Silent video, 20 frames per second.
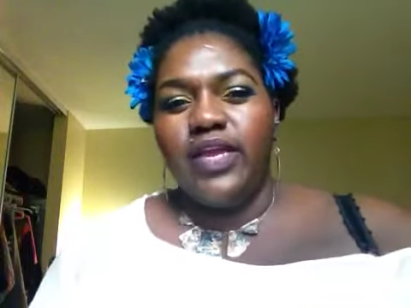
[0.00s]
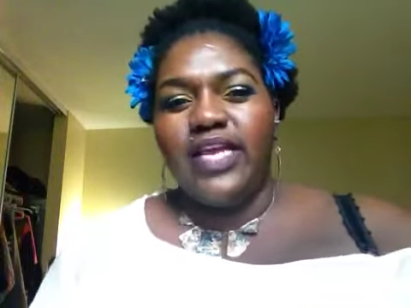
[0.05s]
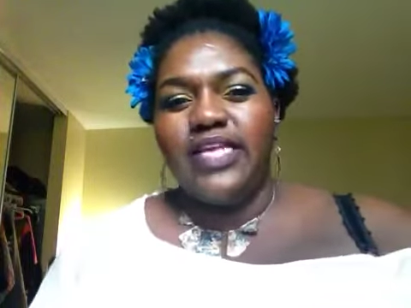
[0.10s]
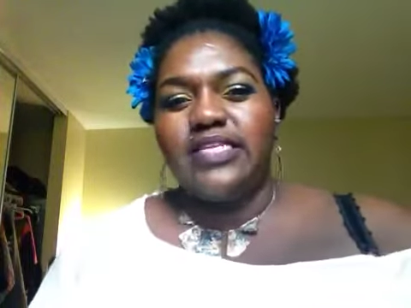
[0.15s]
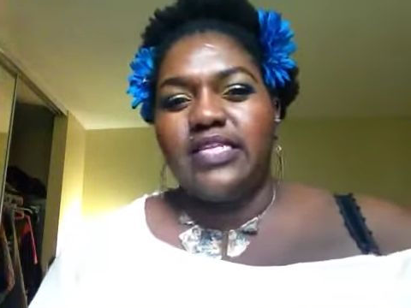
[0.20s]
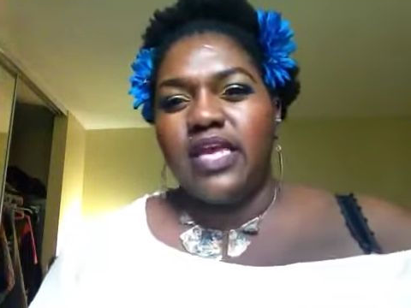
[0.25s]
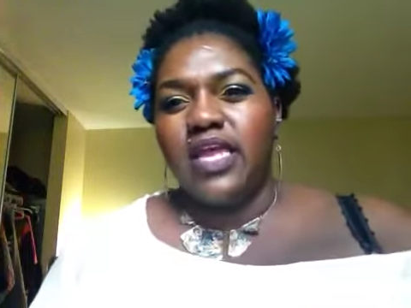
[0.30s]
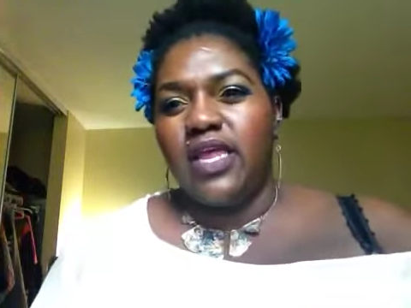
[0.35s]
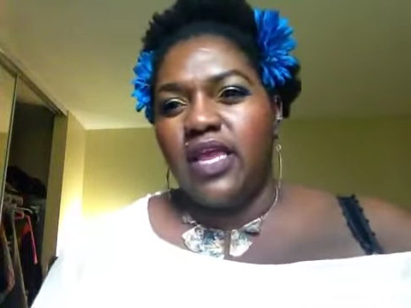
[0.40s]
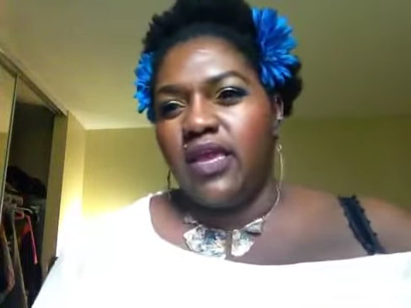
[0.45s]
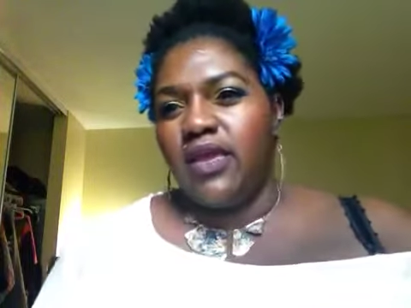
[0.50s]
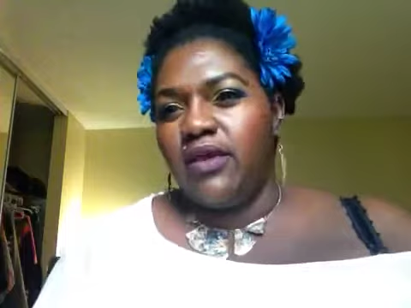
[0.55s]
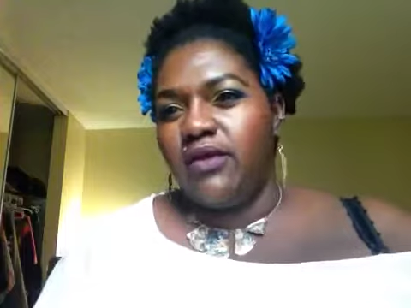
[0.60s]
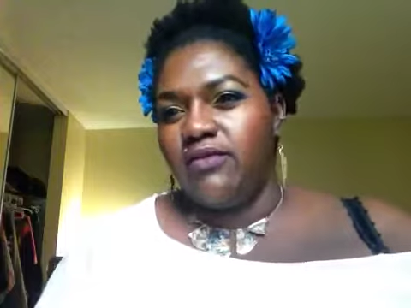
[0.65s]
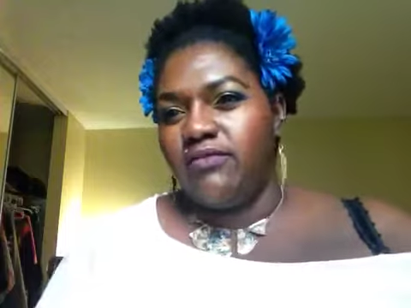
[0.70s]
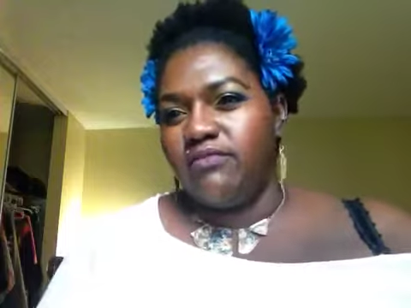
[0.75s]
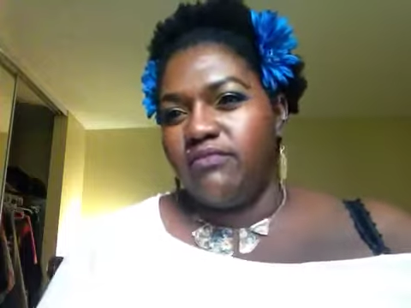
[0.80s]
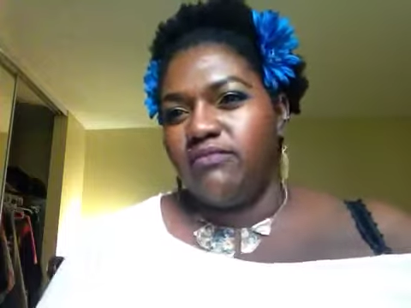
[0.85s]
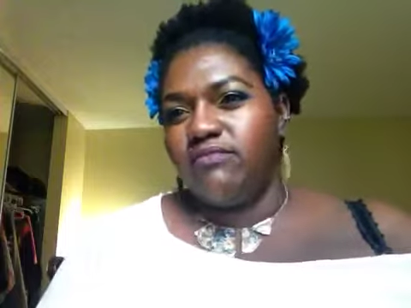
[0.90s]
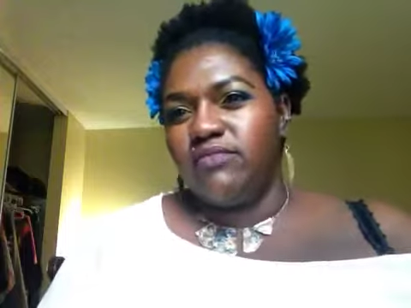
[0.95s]
he's
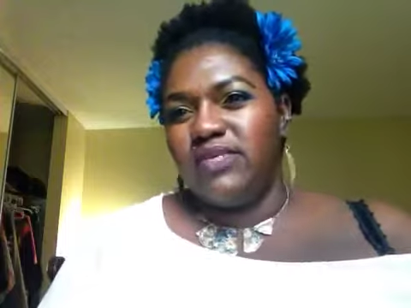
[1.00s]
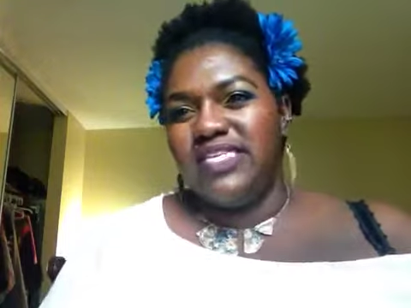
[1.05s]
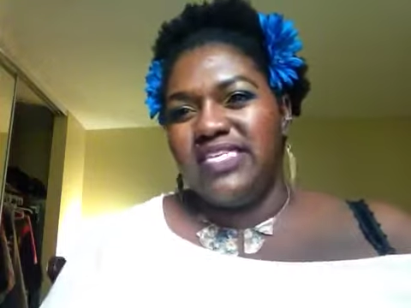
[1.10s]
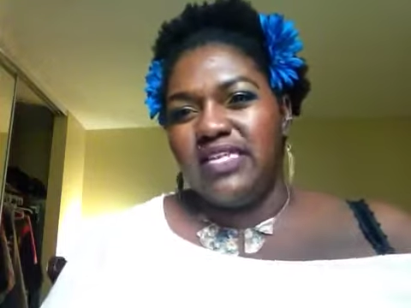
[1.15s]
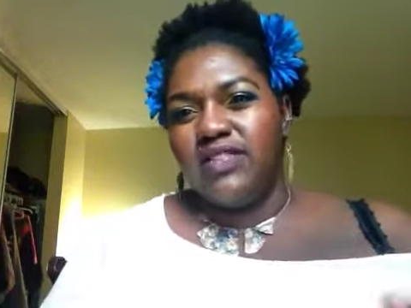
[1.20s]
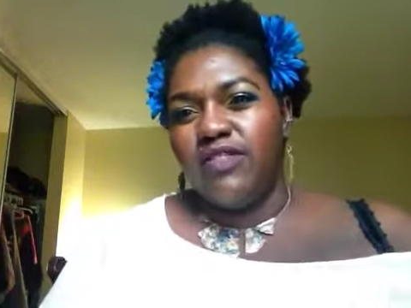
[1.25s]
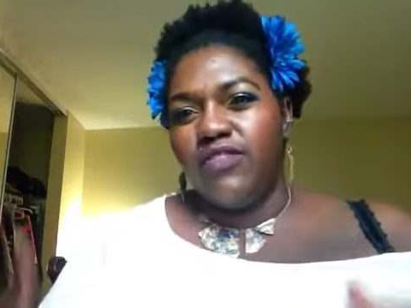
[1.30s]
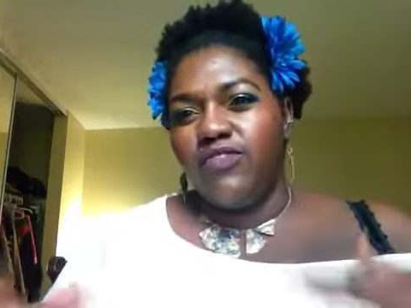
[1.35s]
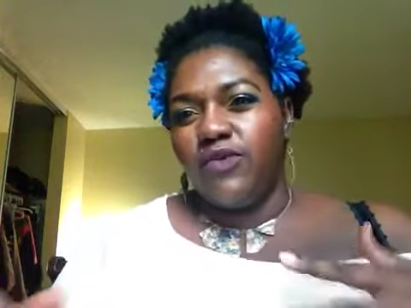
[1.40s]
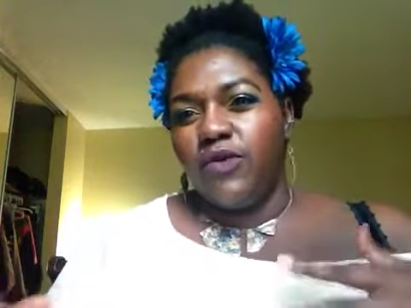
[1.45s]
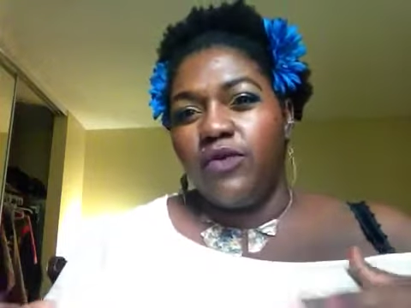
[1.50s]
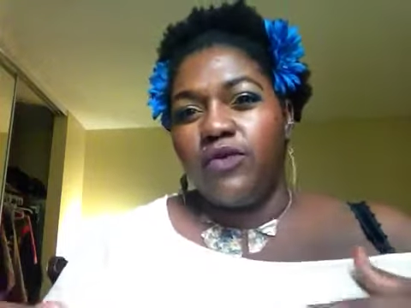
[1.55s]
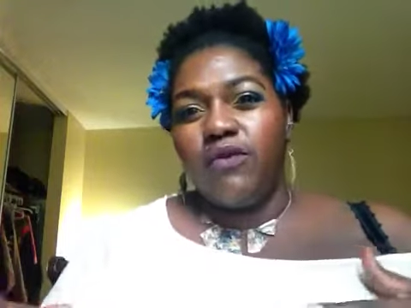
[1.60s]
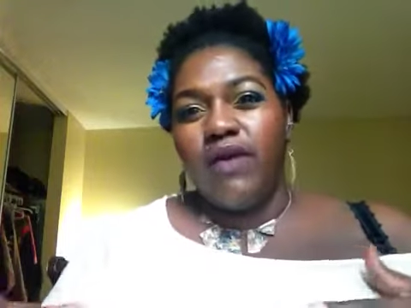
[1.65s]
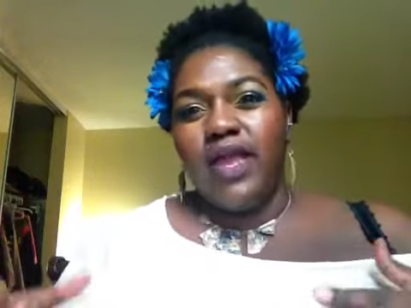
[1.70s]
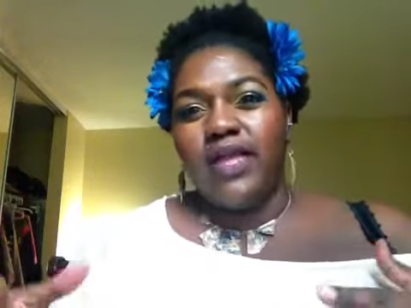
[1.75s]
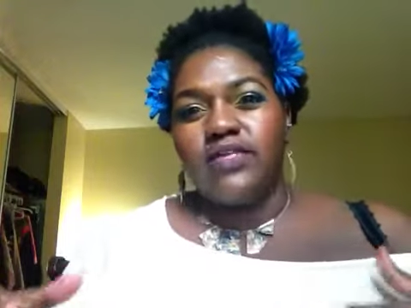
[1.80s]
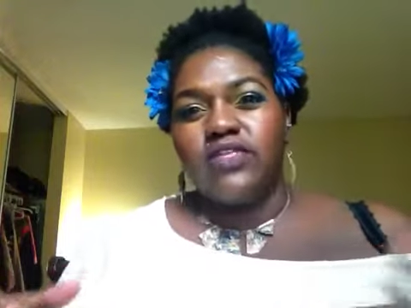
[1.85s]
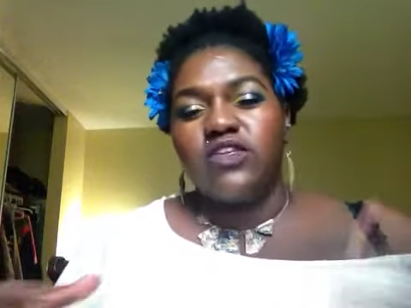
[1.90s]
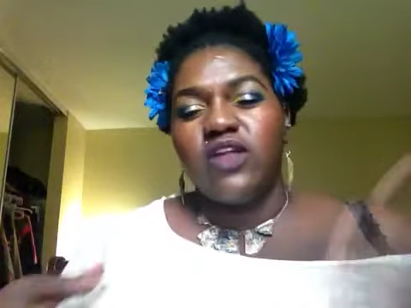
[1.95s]
in the 3rd
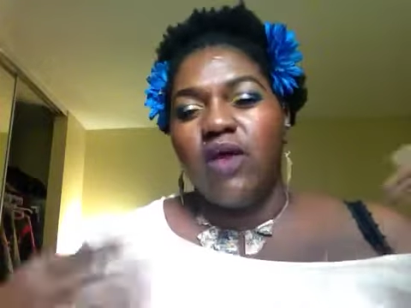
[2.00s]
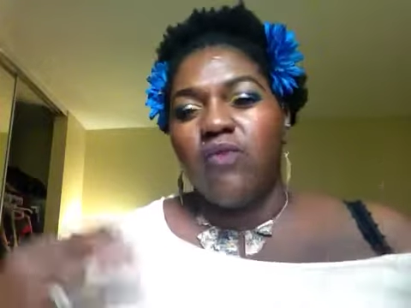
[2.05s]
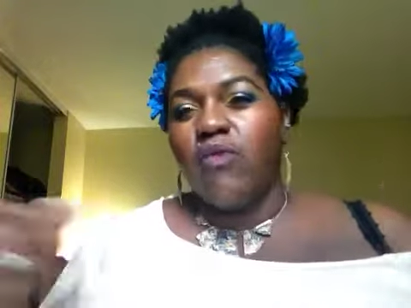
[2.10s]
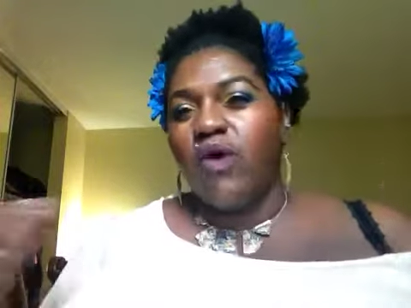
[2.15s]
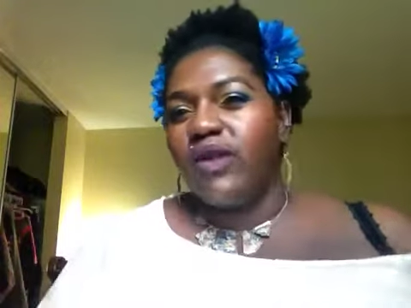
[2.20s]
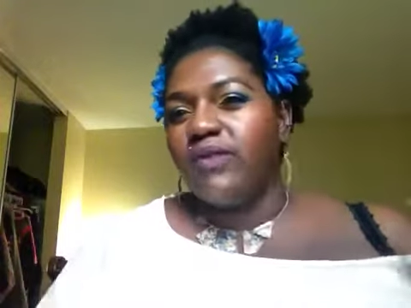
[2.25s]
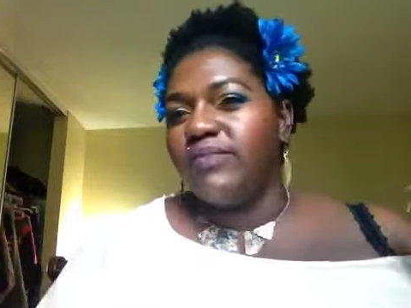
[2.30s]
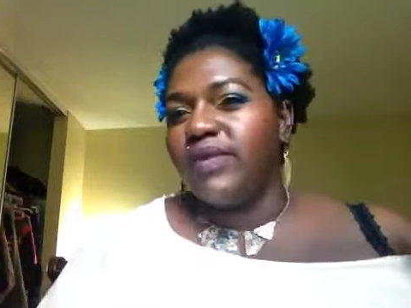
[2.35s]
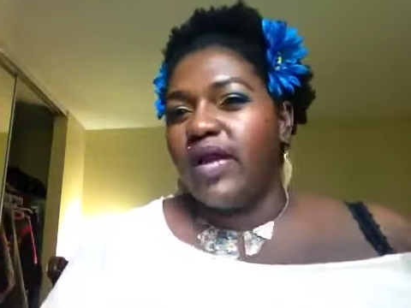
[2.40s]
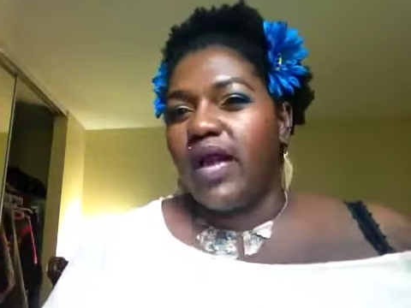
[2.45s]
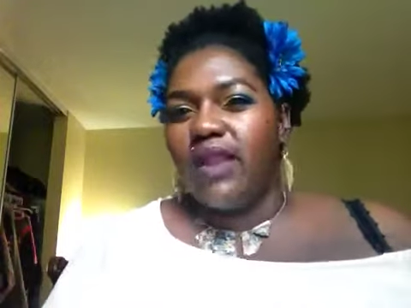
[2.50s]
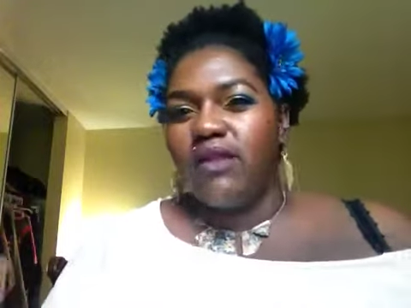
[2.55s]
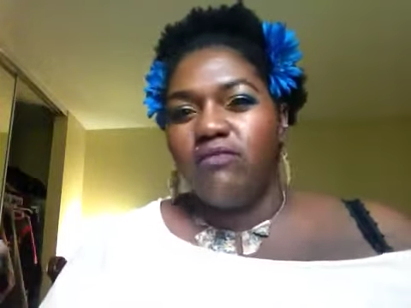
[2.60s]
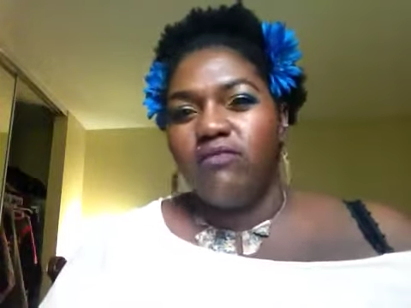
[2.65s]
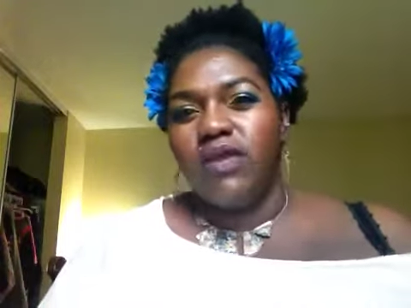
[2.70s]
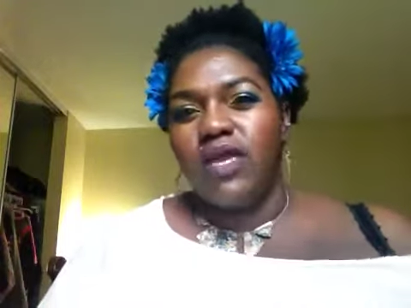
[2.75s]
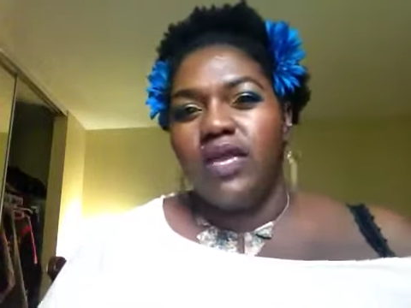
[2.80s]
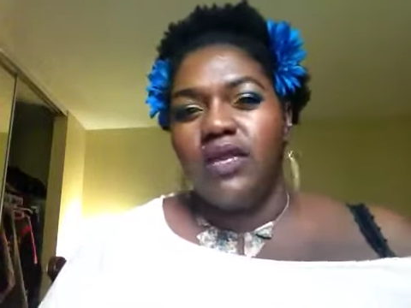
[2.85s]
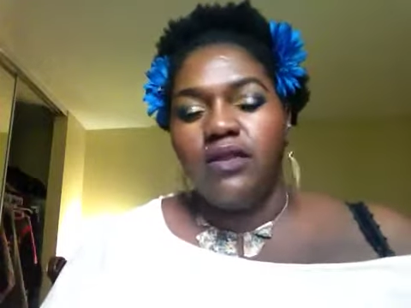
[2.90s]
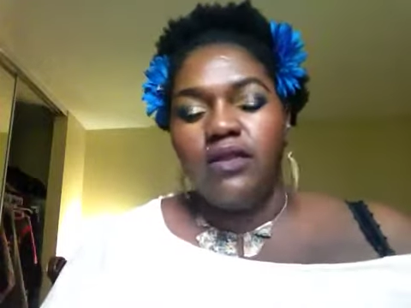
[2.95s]
grade, and so I want him to kind of
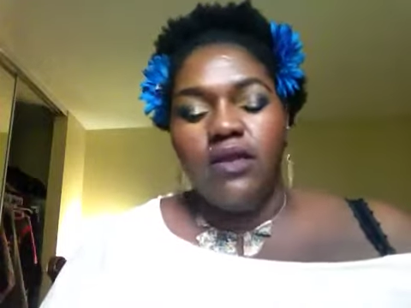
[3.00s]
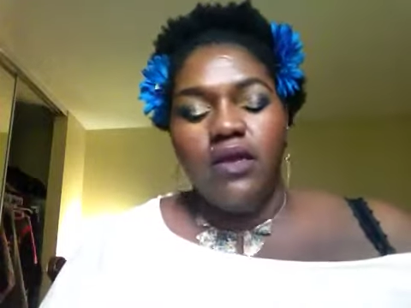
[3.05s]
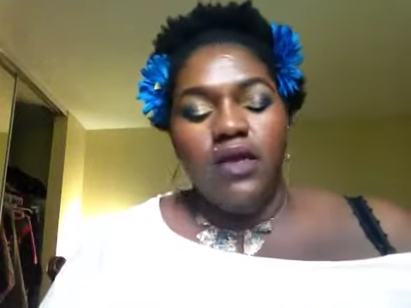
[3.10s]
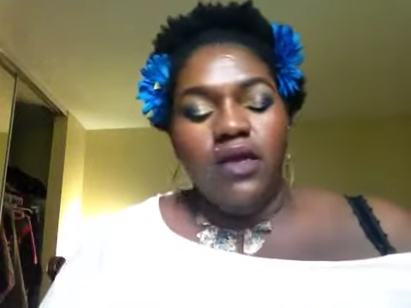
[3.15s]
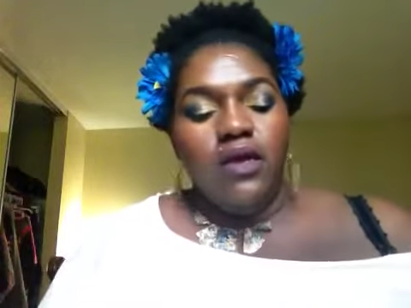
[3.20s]
read